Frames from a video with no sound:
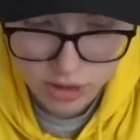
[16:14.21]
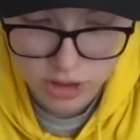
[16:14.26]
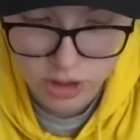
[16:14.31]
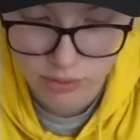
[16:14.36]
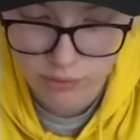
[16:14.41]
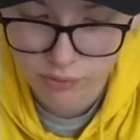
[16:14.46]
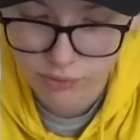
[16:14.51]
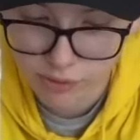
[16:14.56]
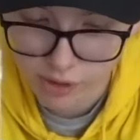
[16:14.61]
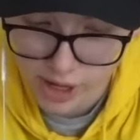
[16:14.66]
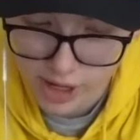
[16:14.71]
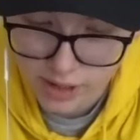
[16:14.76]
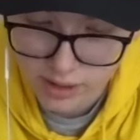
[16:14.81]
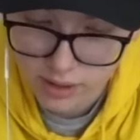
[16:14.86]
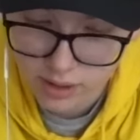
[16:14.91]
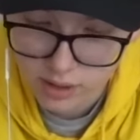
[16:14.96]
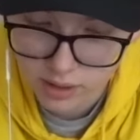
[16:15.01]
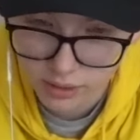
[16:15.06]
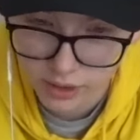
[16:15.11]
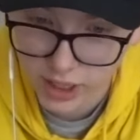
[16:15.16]
as a fan.
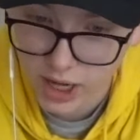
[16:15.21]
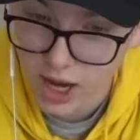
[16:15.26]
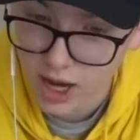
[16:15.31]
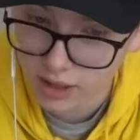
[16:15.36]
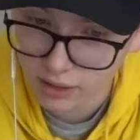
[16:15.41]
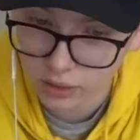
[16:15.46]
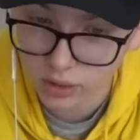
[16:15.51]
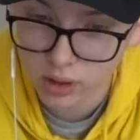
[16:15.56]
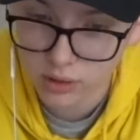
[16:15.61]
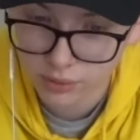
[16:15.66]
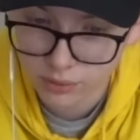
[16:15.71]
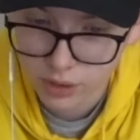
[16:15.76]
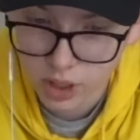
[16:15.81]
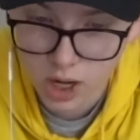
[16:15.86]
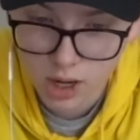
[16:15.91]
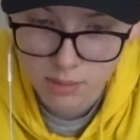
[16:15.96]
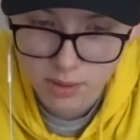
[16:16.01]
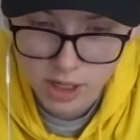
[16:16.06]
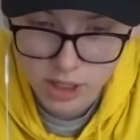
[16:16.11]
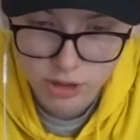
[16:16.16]
Like, I love
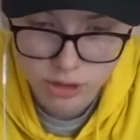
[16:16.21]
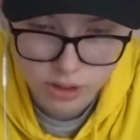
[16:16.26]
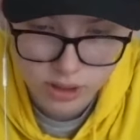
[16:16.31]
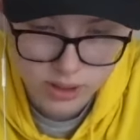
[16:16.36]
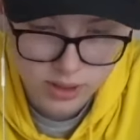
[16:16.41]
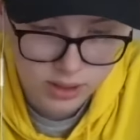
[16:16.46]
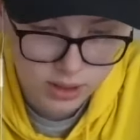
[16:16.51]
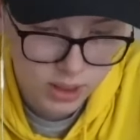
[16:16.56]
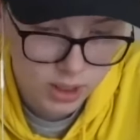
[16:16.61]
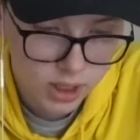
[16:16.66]
combat tricks.